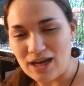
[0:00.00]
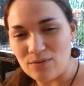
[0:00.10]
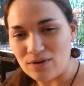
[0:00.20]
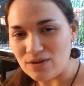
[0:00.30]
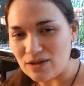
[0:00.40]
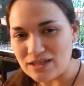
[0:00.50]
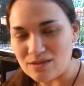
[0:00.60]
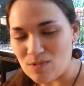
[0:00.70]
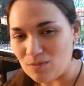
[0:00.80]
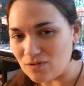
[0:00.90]
I want you guys
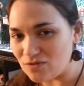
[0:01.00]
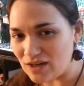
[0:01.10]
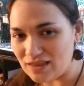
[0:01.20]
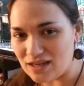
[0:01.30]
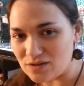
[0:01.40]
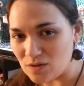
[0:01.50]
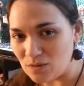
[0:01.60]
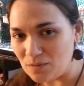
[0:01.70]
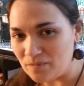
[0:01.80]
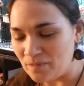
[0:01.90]
to be able to find that too.